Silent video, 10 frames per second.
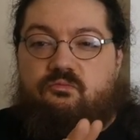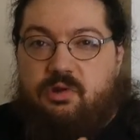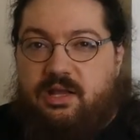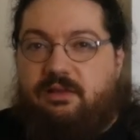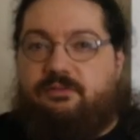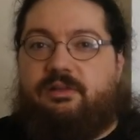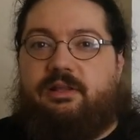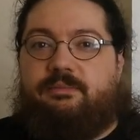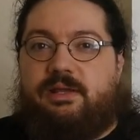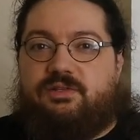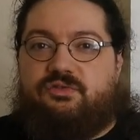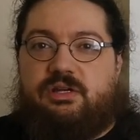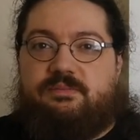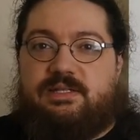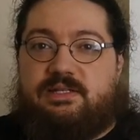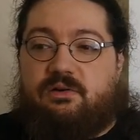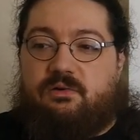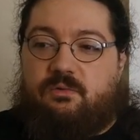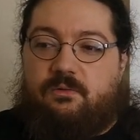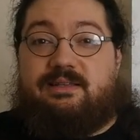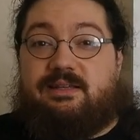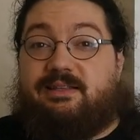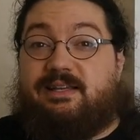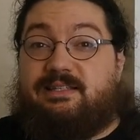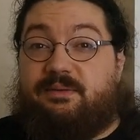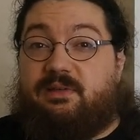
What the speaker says: really fully in the mainstream, so it's going to take some